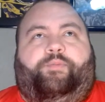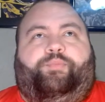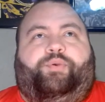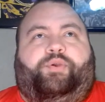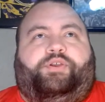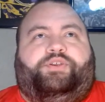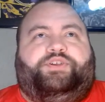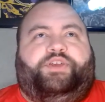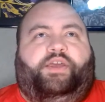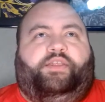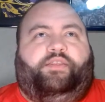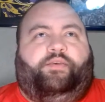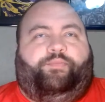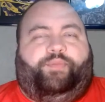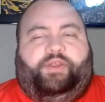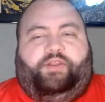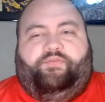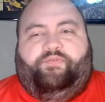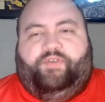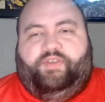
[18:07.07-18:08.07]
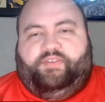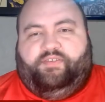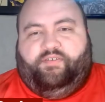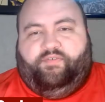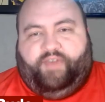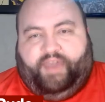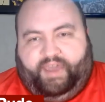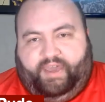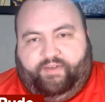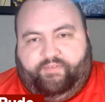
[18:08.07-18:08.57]
appreciate the benefits
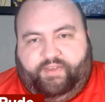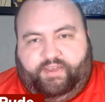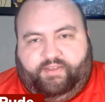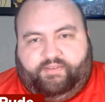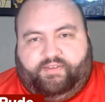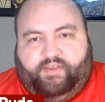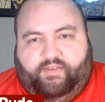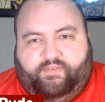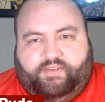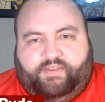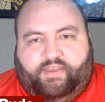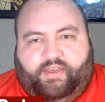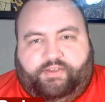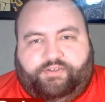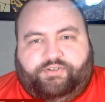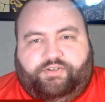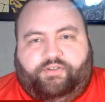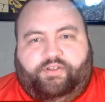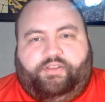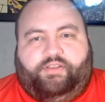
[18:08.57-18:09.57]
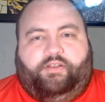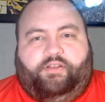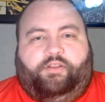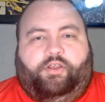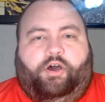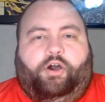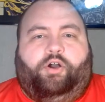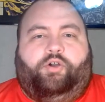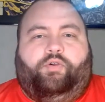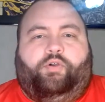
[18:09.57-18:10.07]
of having a tough schedule in the
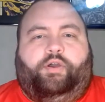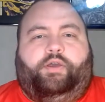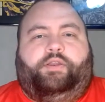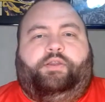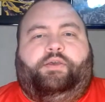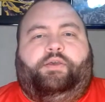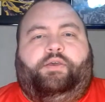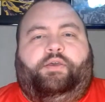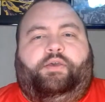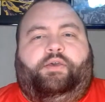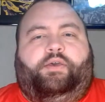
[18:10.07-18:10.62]
long run.